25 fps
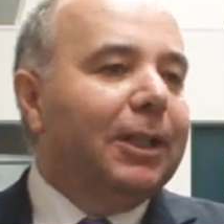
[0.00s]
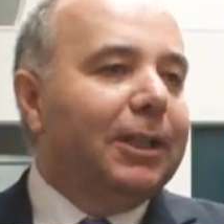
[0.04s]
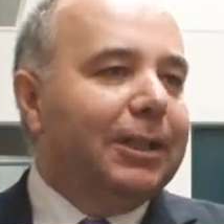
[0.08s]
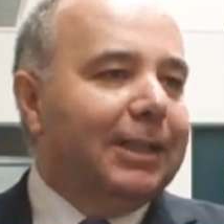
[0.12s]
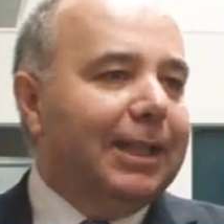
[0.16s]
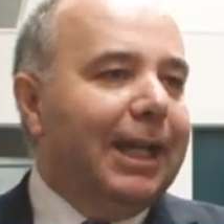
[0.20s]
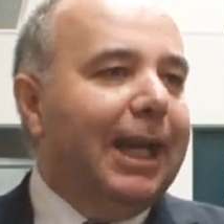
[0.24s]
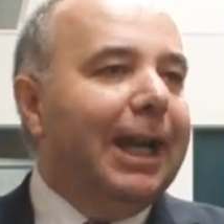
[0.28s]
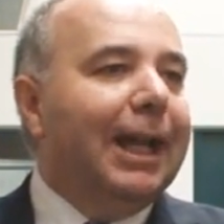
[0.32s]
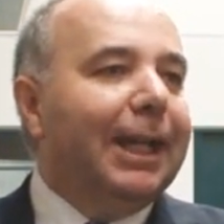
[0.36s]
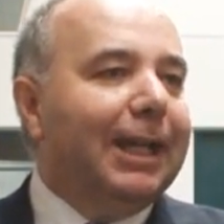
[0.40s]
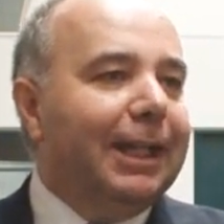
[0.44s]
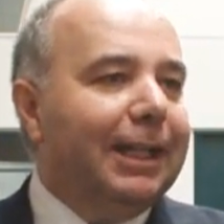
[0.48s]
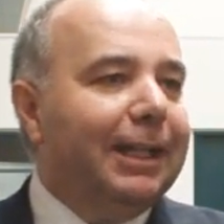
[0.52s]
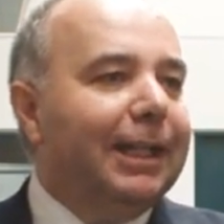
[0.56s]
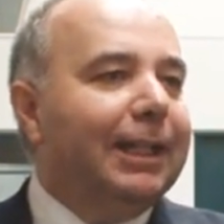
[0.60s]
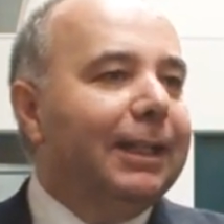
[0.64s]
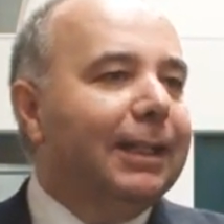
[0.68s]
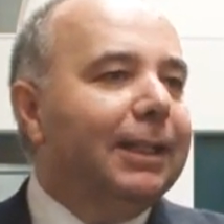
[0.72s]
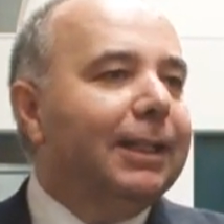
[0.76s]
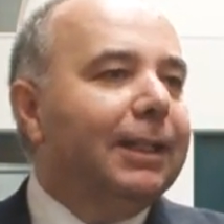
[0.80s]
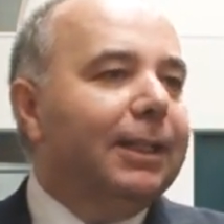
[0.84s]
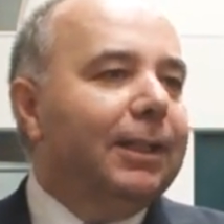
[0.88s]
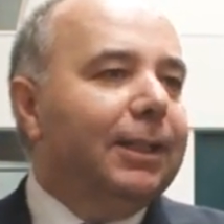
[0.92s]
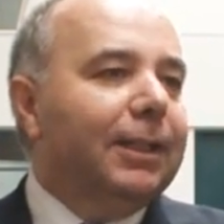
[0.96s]
targeting
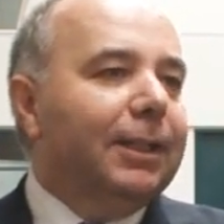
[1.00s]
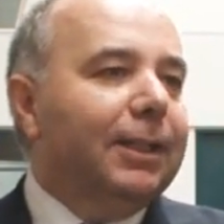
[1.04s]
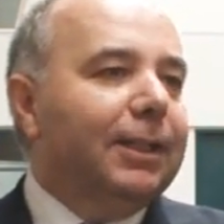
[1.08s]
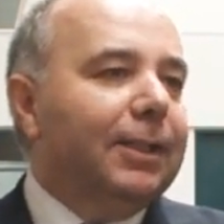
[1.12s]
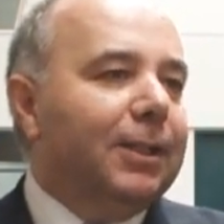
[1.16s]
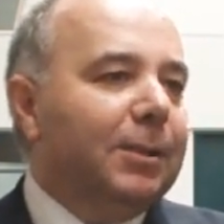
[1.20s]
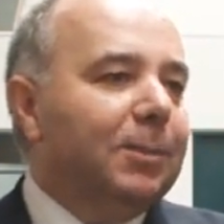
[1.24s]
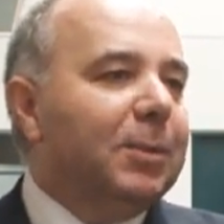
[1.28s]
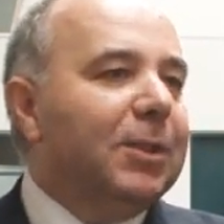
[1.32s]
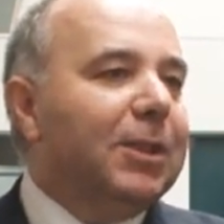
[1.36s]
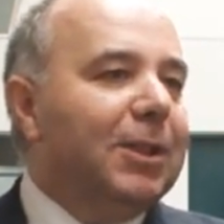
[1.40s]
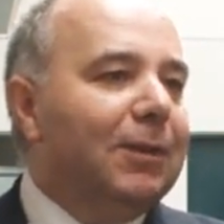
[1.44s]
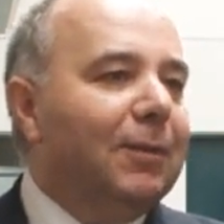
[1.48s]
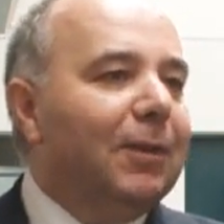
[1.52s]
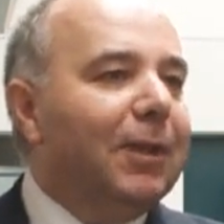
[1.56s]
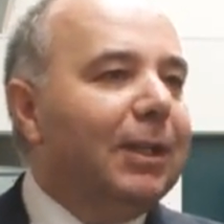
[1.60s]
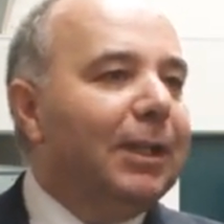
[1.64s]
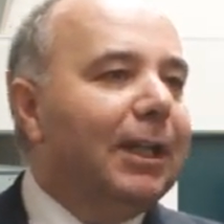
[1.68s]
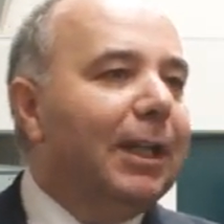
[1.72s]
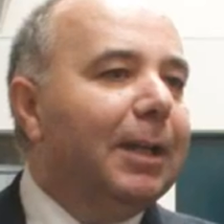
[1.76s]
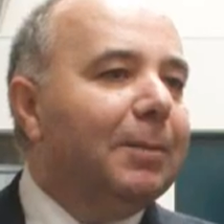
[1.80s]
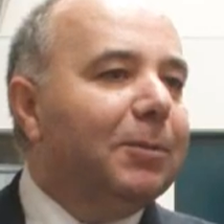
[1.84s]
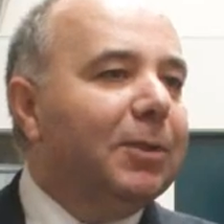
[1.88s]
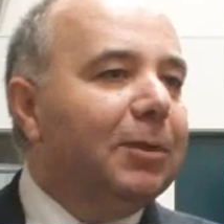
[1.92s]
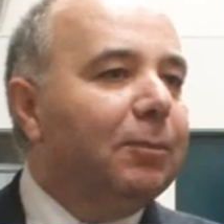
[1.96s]
the specific
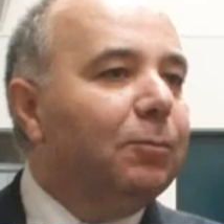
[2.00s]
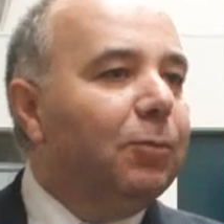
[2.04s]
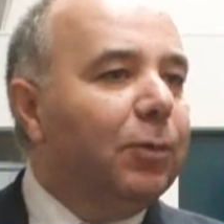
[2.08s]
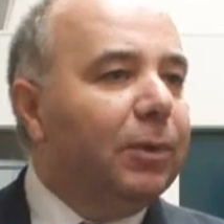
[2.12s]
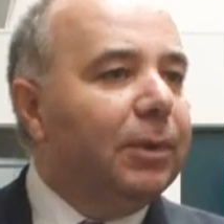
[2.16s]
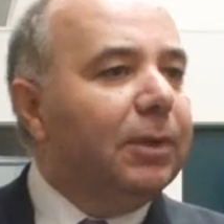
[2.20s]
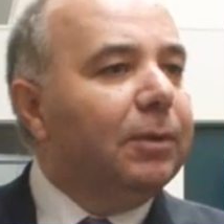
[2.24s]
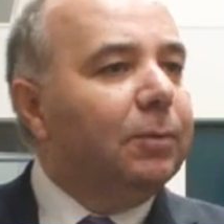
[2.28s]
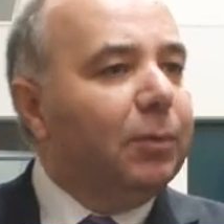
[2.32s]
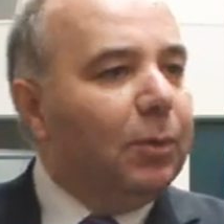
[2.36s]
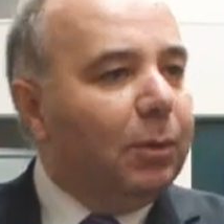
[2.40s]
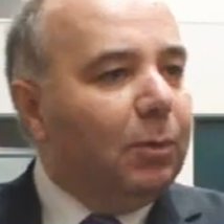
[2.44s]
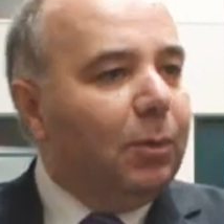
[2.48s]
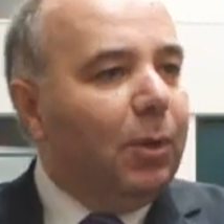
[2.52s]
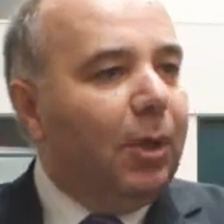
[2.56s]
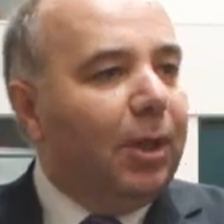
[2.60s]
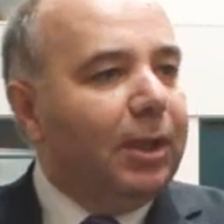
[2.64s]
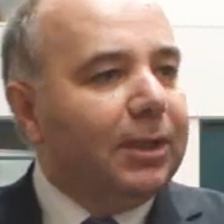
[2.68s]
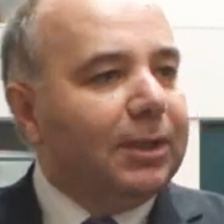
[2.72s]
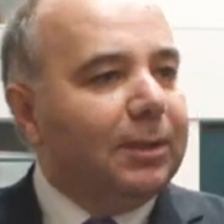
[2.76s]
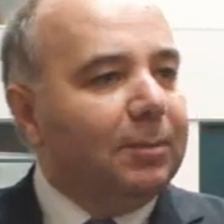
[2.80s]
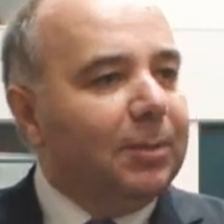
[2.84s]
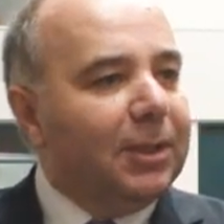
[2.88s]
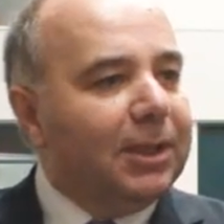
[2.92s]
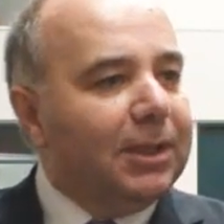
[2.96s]
claims that require
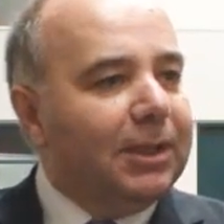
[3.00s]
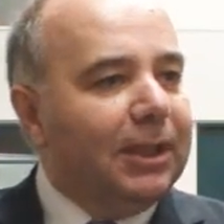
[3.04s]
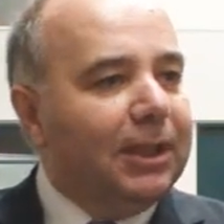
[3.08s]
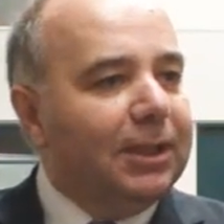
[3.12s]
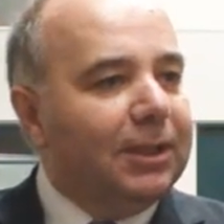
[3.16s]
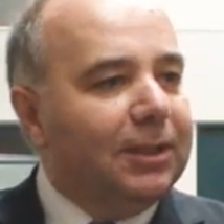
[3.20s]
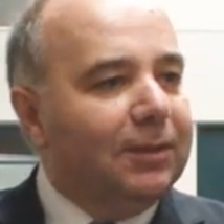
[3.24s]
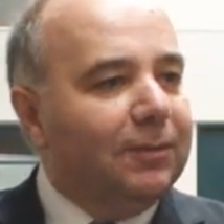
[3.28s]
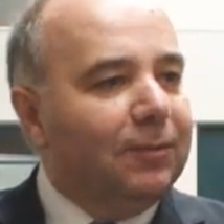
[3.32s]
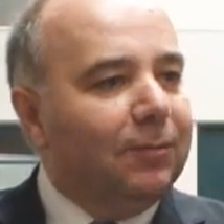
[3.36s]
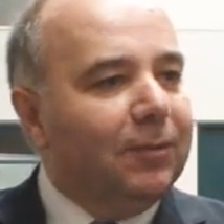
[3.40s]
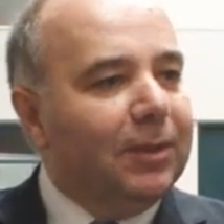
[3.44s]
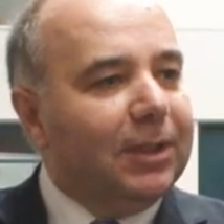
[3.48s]
some extensive